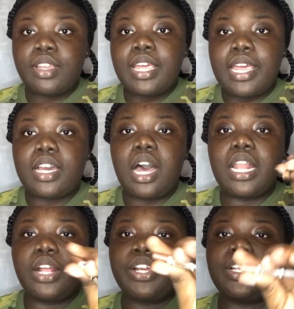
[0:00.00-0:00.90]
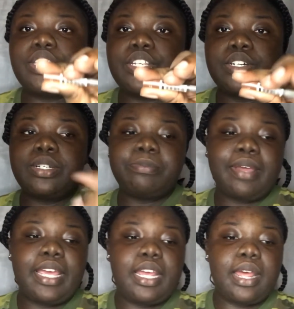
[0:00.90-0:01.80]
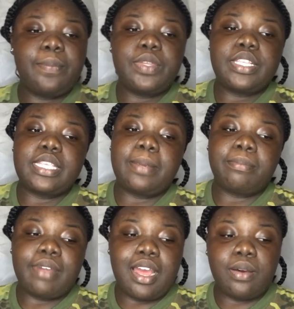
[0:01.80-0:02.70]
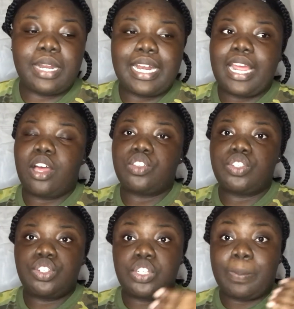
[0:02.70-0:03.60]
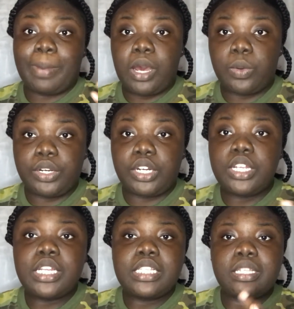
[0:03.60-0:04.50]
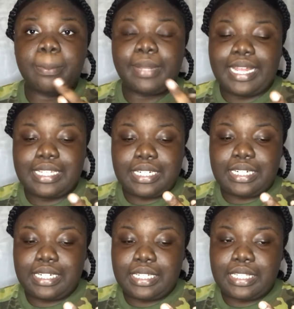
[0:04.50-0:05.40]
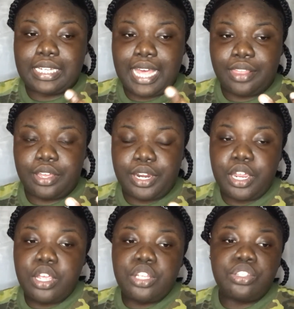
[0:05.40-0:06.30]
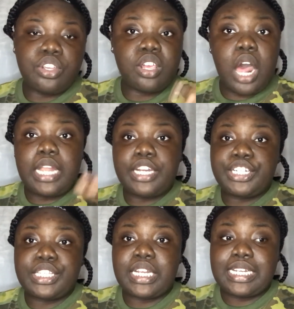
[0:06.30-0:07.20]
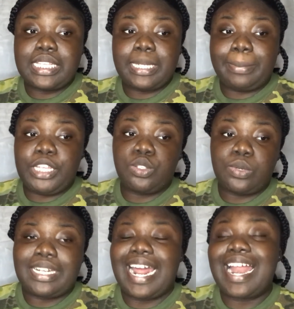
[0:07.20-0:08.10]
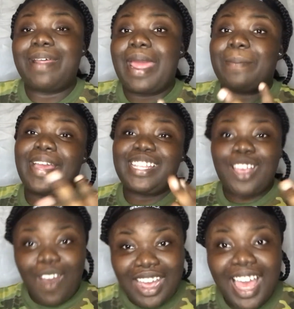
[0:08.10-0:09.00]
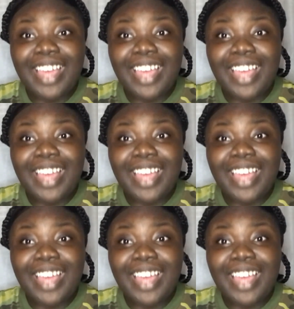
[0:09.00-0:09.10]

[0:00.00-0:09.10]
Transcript: It's called earth tone, but I'm using brown, and I also use a powder to blend it in together. So y'all are just gonna see me doing that, and I might talk